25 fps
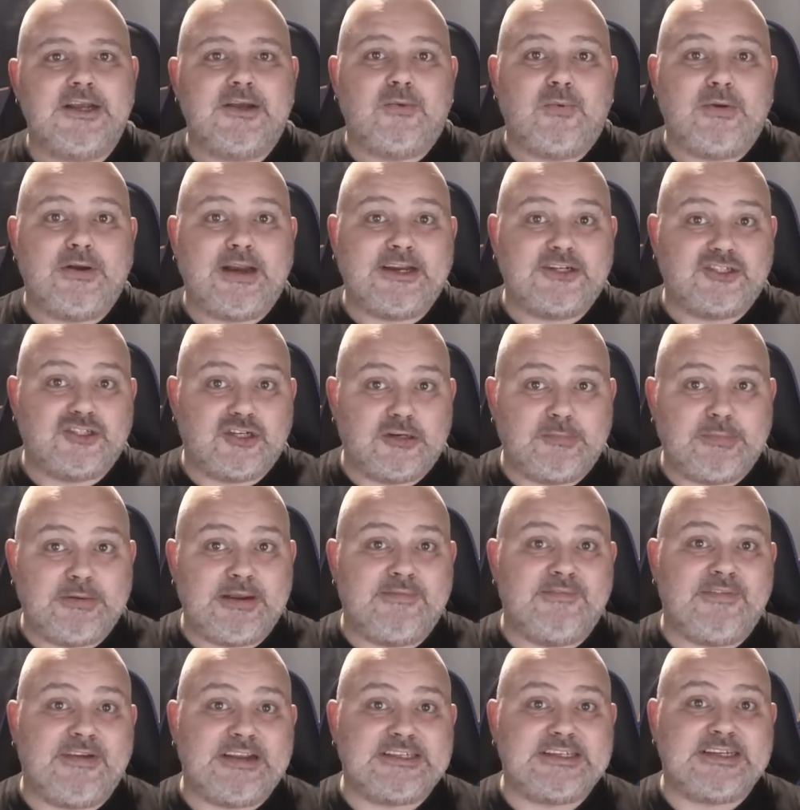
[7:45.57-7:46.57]
when they should be
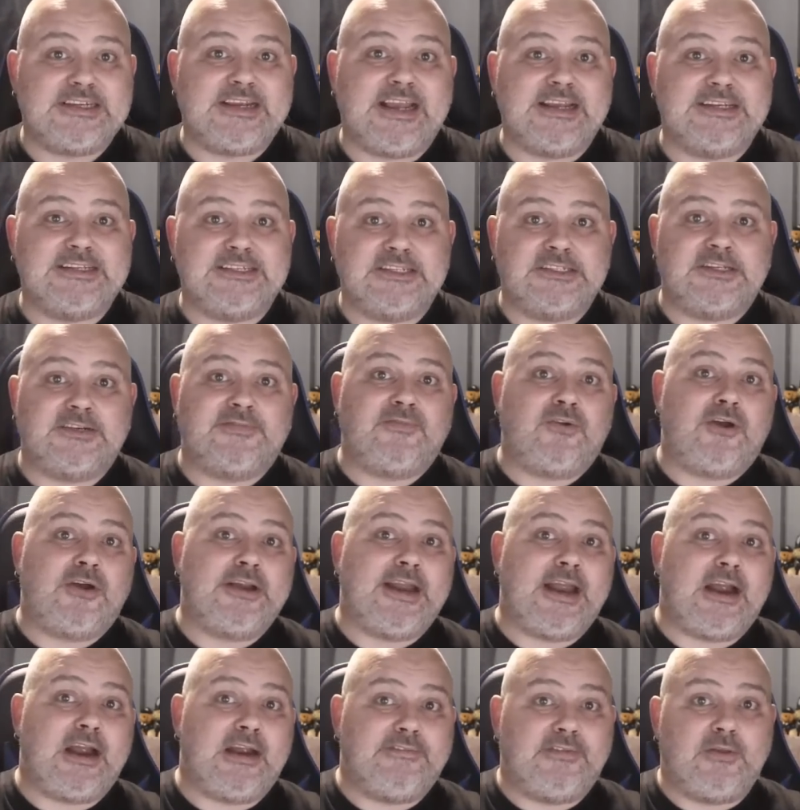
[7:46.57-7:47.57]
investigating to find
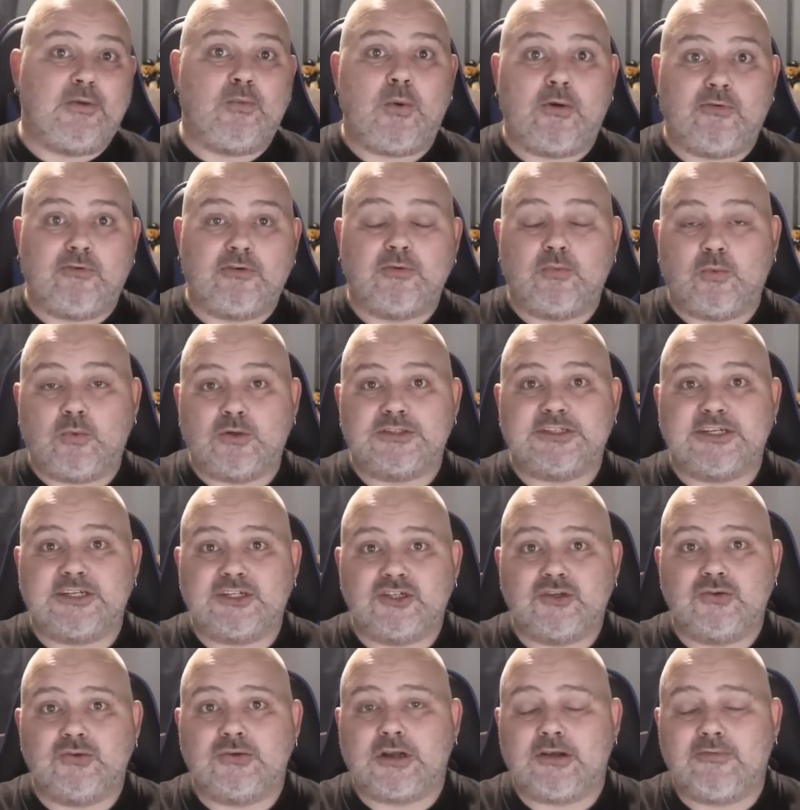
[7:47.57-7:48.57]
out if the warrant was
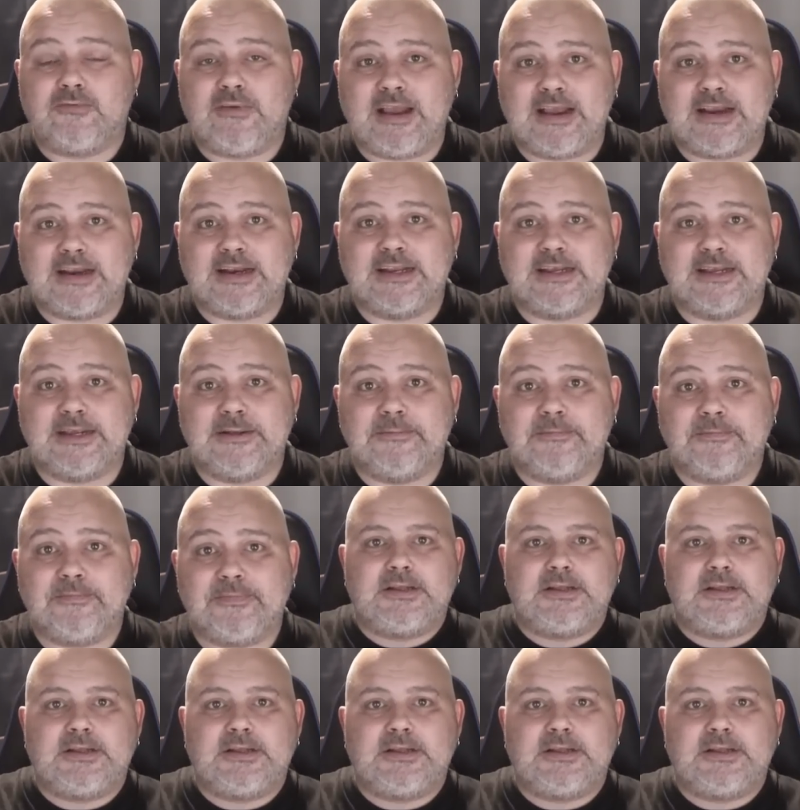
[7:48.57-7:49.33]
issued correctly.